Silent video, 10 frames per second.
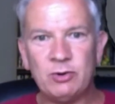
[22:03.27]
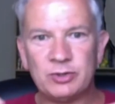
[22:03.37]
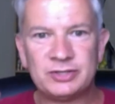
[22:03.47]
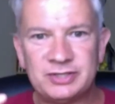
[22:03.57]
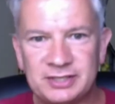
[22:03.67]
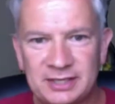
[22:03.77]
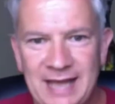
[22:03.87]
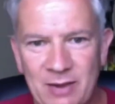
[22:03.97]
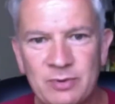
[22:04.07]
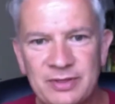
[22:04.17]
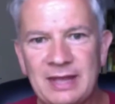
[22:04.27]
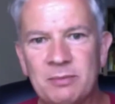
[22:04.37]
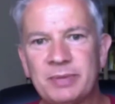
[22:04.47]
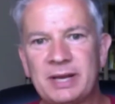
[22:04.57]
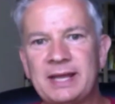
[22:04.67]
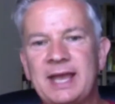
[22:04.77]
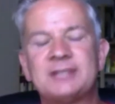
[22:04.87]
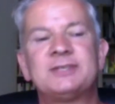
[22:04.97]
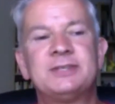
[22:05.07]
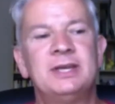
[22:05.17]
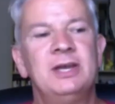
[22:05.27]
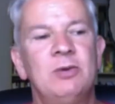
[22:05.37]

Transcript: order to connect with Him. But I guess